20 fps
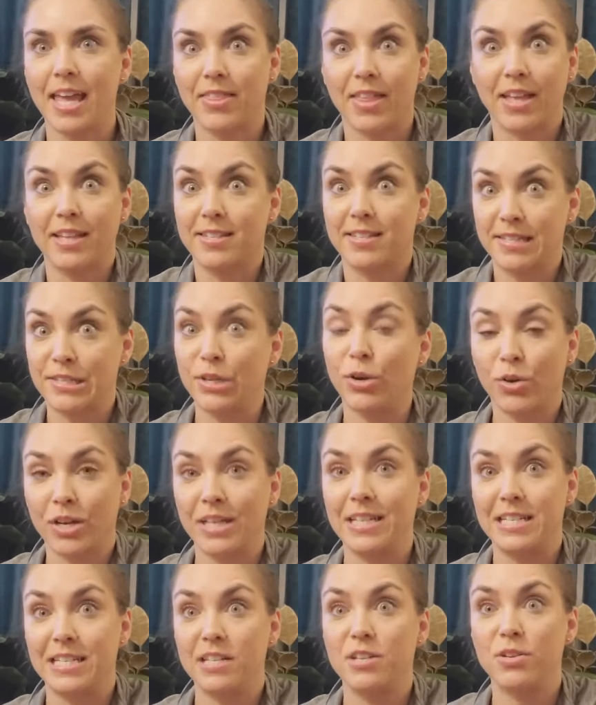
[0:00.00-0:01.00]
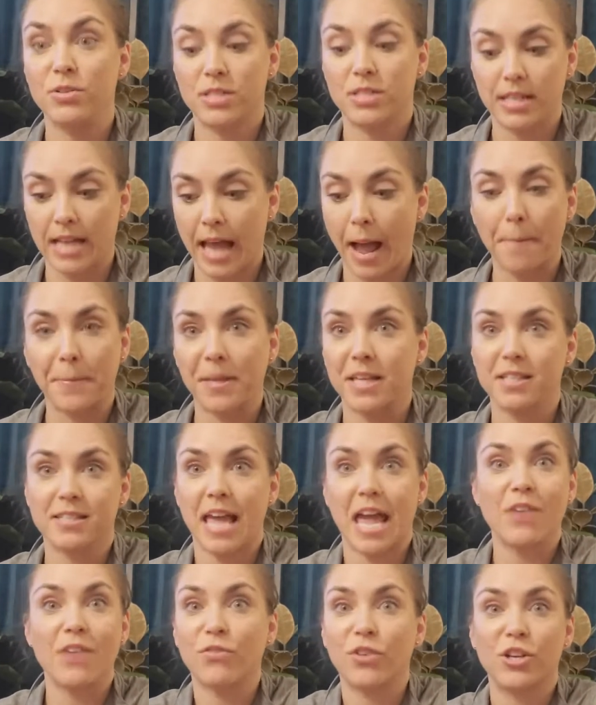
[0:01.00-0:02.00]
that still continues to now, because
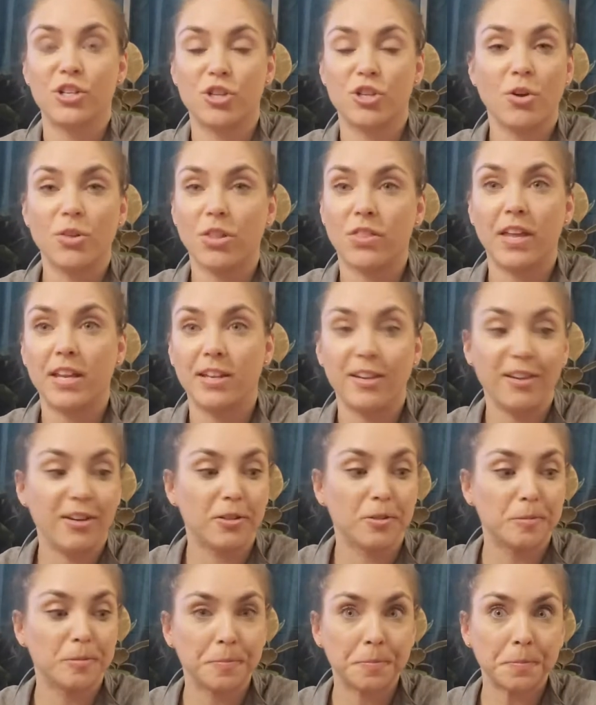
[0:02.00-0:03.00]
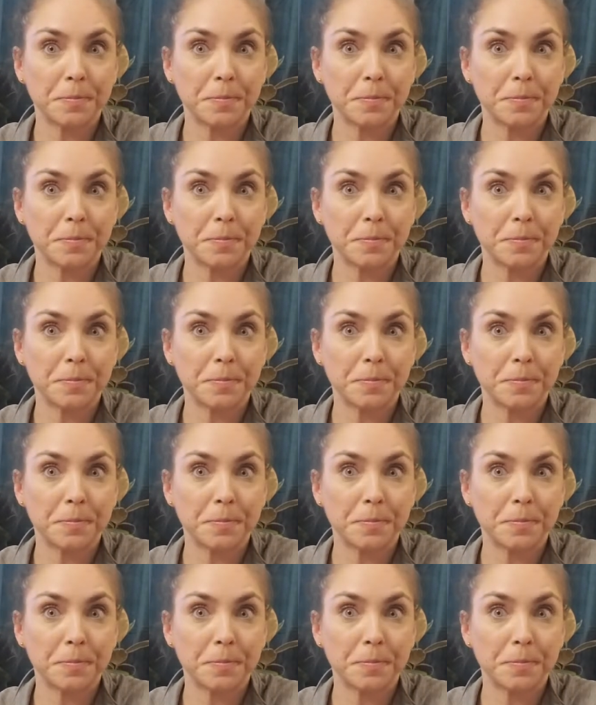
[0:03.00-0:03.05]
every show they did